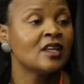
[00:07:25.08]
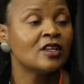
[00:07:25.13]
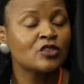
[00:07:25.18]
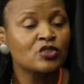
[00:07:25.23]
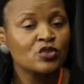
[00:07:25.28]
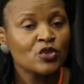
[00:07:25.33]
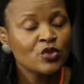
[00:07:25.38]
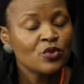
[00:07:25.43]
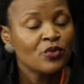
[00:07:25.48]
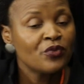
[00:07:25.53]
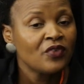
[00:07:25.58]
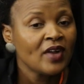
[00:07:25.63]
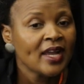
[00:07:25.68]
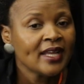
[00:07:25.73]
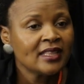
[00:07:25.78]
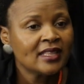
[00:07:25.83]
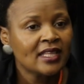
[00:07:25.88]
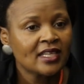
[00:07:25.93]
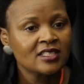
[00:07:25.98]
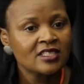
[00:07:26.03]
So you
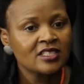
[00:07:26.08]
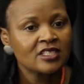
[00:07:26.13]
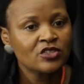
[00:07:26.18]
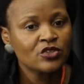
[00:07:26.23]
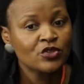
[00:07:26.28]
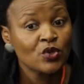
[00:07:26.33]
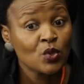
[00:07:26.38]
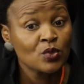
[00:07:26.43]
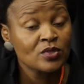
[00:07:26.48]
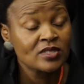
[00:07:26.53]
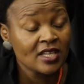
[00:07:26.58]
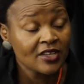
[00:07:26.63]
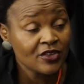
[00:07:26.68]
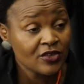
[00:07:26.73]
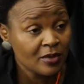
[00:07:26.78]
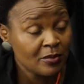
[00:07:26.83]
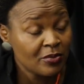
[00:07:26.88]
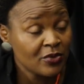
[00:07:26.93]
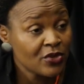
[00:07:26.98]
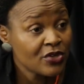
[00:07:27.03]
find that those
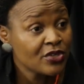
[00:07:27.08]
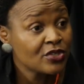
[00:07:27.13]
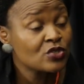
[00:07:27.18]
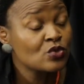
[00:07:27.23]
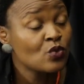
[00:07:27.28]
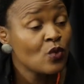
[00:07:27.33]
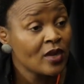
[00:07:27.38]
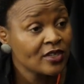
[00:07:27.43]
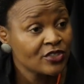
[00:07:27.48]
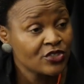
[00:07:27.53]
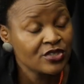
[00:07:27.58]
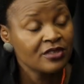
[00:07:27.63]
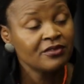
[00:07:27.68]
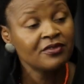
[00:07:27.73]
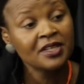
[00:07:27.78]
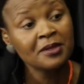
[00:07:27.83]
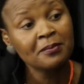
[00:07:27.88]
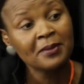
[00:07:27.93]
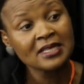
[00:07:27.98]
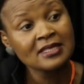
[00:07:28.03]
entrepreneurs who are
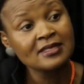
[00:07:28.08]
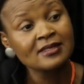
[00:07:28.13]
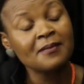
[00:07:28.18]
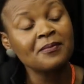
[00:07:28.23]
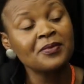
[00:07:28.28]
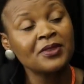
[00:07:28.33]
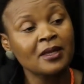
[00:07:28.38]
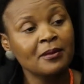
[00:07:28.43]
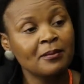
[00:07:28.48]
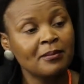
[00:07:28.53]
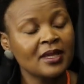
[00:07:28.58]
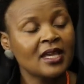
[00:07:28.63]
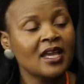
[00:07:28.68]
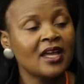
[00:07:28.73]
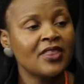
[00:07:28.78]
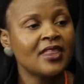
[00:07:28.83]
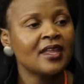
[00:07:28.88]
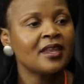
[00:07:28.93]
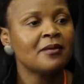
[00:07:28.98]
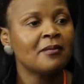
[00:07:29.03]
driven by something
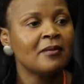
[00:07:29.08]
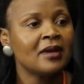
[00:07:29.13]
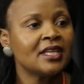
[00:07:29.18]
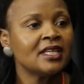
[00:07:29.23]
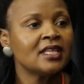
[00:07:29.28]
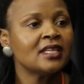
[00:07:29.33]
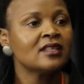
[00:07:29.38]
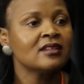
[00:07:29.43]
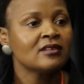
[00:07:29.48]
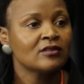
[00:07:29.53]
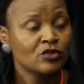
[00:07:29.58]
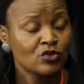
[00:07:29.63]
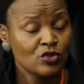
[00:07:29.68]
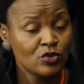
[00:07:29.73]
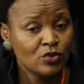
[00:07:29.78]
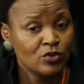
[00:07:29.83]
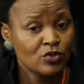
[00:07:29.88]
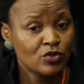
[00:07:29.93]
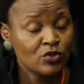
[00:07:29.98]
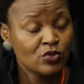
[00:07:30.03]
bigger than money,
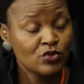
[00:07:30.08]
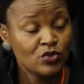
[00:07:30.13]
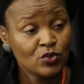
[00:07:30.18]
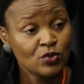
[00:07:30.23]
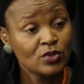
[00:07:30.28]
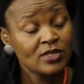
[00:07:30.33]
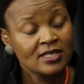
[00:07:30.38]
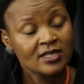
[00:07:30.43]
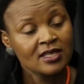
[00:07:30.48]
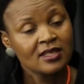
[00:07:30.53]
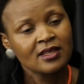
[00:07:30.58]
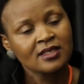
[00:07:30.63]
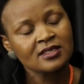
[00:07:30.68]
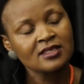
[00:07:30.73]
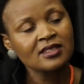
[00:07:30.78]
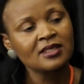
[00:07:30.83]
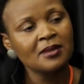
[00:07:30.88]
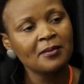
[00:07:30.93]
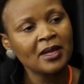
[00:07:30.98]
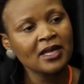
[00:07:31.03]
do you see that
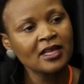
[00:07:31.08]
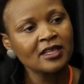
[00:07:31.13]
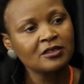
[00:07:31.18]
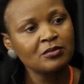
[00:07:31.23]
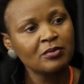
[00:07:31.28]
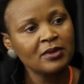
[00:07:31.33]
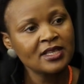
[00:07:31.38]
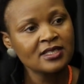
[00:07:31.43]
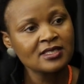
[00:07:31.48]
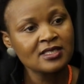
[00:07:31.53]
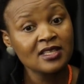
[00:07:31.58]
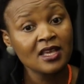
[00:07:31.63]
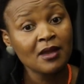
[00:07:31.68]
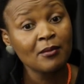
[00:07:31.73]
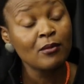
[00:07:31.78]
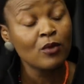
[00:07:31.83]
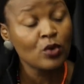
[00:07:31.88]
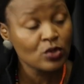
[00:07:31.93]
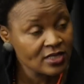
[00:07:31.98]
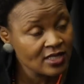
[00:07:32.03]
in the marketplace, they are
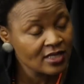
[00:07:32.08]
more